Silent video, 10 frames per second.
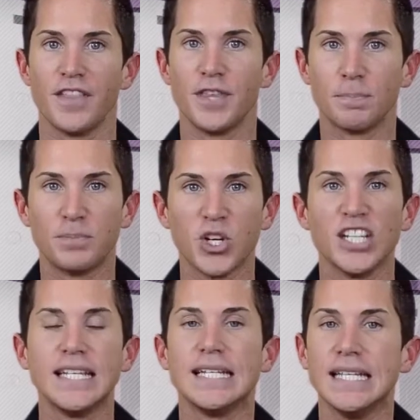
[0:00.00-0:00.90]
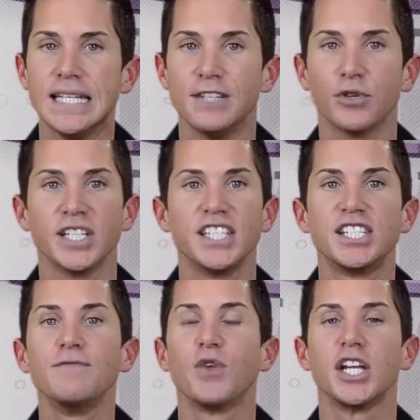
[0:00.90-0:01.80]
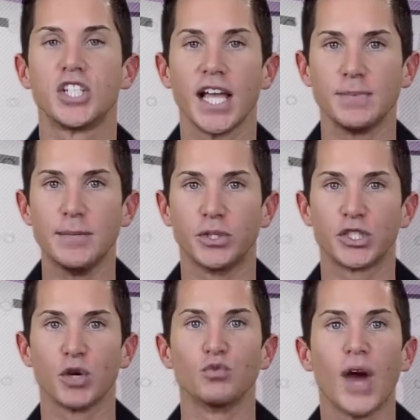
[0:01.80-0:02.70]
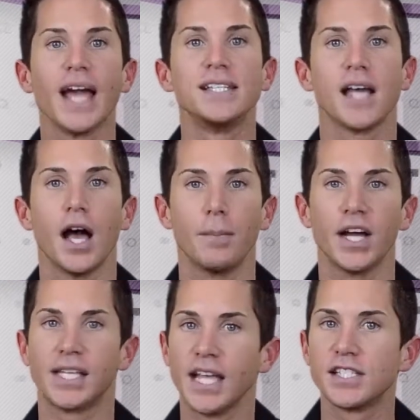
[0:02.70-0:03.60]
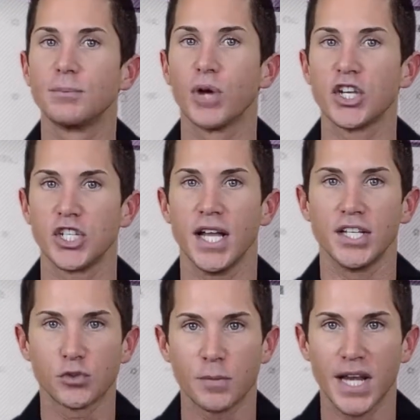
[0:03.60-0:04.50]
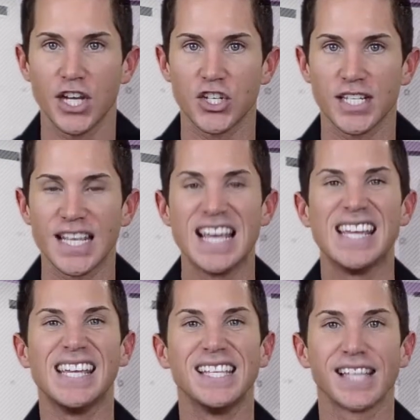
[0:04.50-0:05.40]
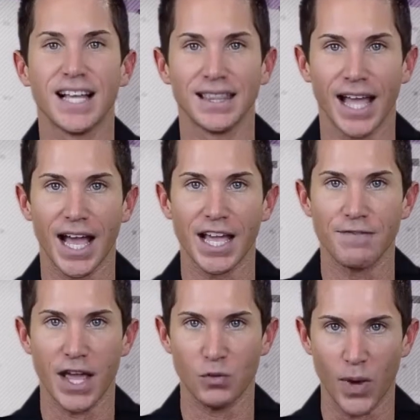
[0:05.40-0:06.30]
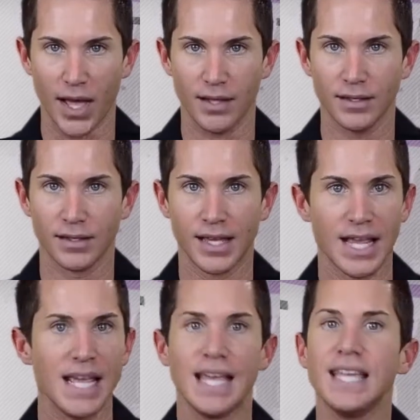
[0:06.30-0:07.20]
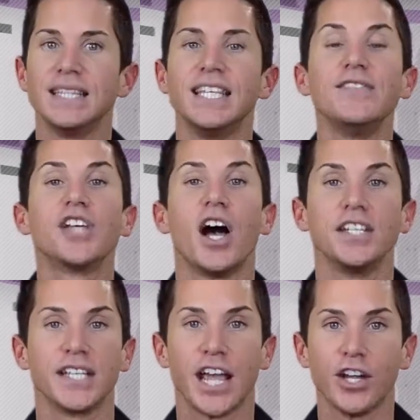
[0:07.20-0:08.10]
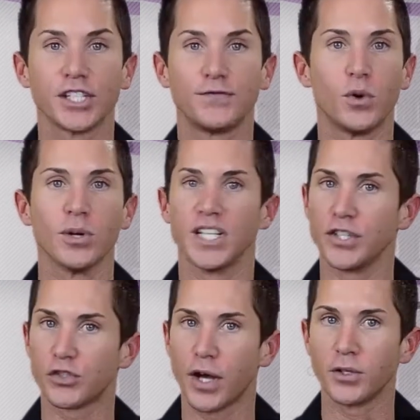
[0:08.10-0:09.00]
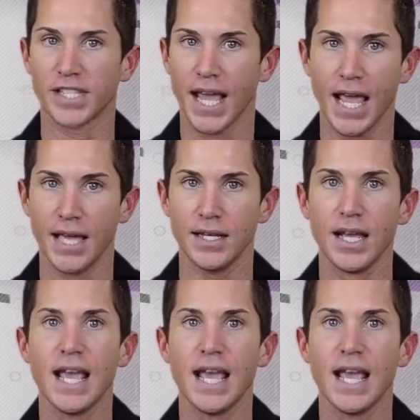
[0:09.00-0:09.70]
the burning need for a disenfranchised people to rise up against oppression and discrimination, is alive and well. It lives on to carry us forward in the struggles ahead,